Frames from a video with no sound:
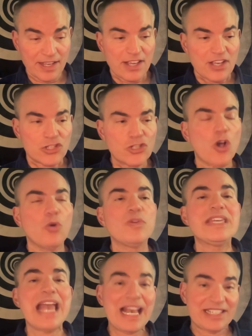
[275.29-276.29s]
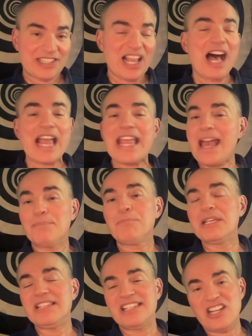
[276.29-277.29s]
So yes, I am
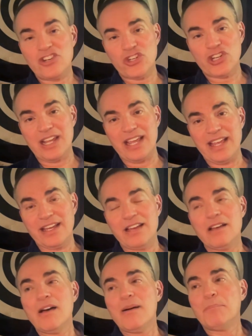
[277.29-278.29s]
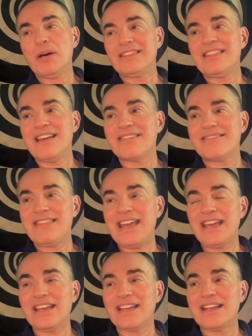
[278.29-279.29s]
positioning, but the
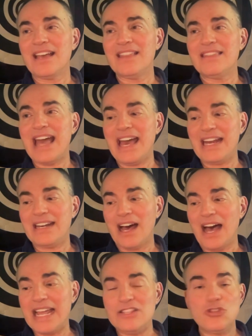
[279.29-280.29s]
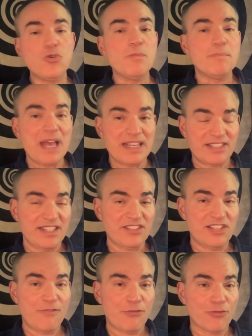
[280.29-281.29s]
thing that I do best is
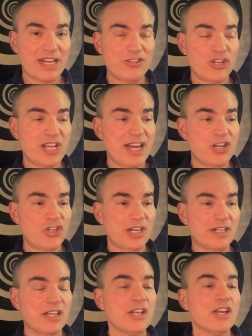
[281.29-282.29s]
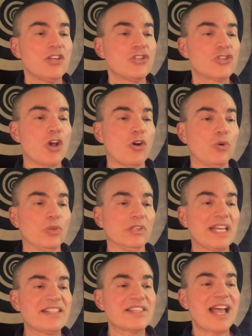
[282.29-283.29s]
differentiation. So
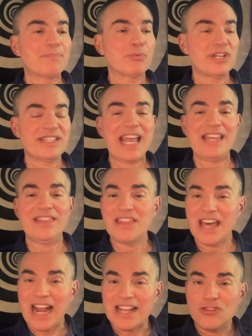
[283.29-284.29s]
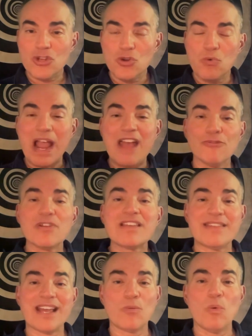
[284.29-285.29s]
let's not pretend that I do
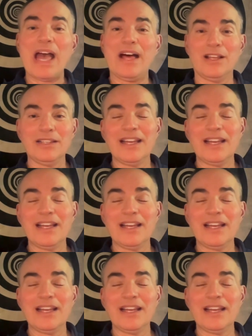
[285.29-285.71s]
everything well.